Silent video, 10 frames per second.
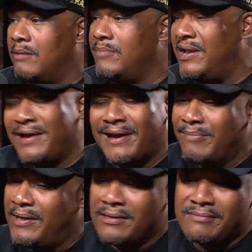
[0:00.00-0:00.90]
media
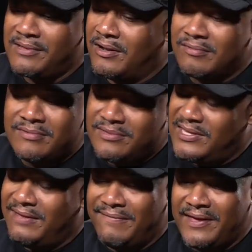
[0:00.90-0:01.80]
companies, you know,
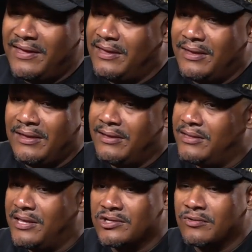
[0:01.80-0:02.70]

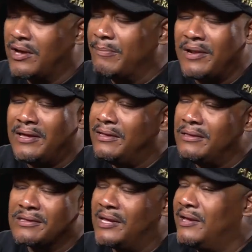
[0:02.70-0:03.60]
TV, digital
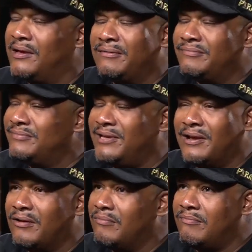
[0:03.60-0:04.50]
companies, you
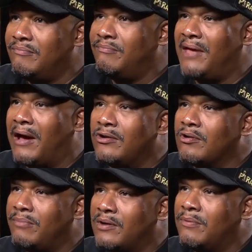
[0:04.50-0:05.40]
know,
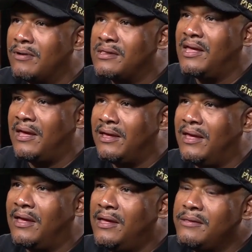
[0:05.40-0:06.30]
outdoor billboards. Yeah.
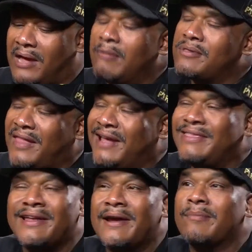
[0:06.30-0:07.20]
So I was
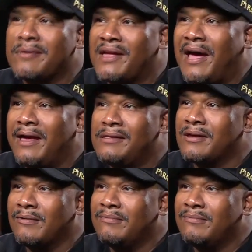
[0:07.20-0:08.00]
like the numbers guy. So